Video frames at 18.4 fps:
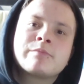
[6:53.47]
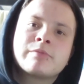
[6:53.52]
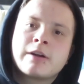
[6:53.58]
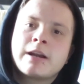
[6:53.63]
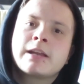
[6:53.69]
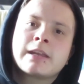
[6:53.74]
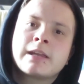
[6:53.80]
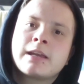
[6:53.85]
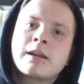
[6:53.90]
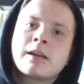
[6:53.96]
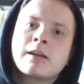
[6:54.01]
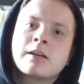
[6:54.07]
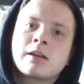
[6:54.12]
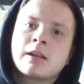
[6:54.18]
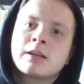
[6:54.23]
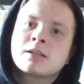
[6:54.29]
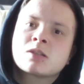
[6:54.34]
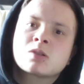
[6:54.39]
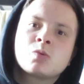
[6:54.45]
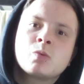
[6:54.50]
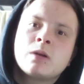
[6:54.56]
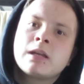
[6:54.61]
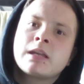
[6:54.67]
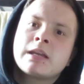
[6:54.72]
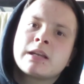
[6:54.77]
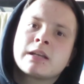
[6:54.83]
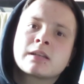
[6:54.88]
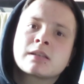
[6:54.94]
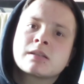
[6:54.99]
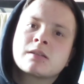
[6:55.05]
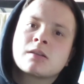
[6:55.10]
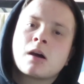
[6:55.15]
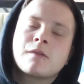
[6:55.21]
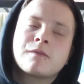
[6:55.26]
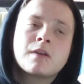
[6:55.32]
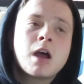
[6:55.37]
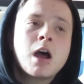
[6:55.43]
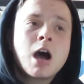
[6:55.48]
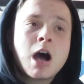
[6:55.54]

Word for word: breaking and like squeaking and stuff.